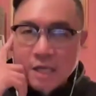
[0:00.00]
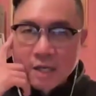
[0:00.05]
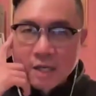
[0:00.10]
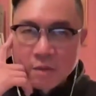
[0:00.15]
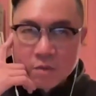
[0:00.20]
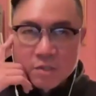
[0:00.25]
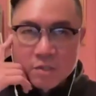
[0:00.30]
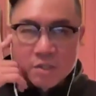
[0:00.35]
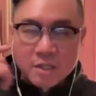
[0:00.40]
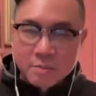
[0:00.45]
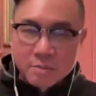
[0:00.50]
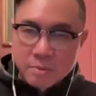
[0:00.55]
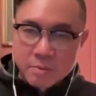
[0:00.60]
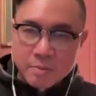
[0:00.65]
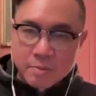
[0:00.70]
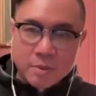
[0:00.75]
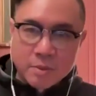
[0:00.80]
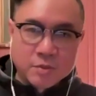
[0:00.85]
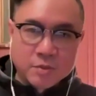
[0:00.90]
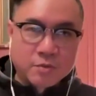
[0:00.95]
i worked on the
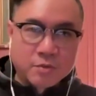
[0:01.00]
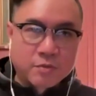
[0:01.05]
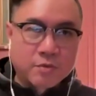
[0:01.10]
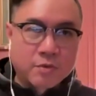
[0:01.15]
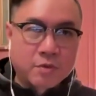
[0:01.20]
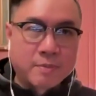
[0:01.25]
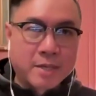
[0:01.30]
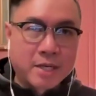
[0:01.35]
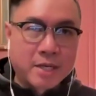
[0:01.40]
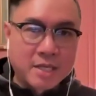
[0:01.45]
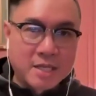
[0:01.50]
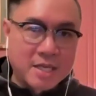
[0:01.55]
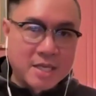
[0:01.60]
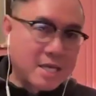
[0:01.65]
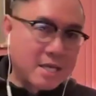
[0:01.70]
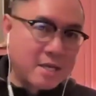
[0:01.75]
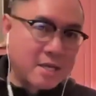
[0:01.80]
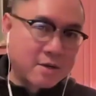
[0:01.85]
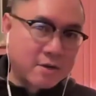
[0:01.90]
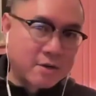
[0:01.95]
proposal for about a
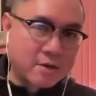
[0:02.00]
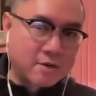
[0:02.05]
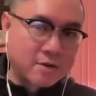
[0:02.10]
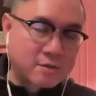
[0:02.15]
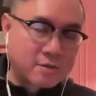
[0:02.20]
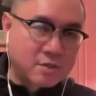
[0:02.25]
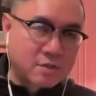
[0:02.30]
year